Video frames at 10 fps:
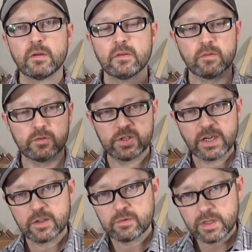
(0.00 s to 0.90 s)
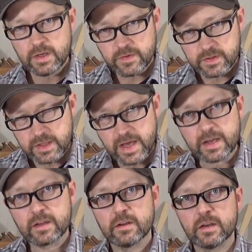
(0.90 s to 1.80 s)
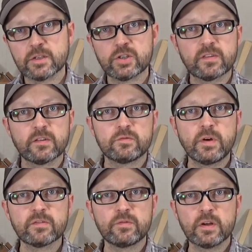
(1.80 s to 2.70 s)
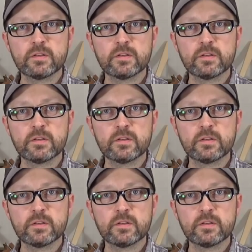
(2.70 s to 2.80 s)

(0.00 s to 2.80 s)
So check the relief in the neck and adjust the truss rod